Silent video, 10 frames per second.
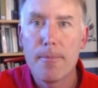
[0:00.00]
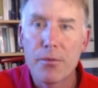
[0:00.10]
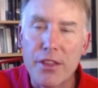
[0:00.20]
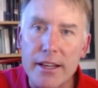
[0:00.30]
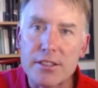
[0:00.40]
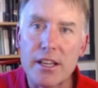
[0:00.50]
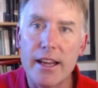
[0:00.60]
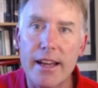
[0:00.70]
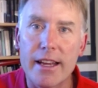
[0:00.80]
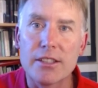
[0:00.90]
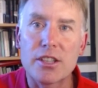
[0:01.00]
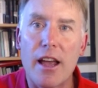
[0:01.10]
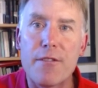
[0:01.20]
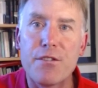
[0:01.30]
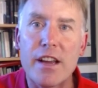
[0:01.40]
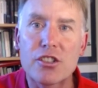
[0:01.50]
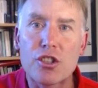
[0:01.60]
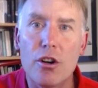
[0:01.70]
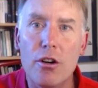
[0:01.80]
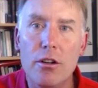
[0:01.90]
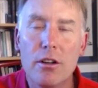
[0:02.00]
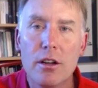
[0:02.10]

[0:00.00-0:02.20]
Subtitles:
This is official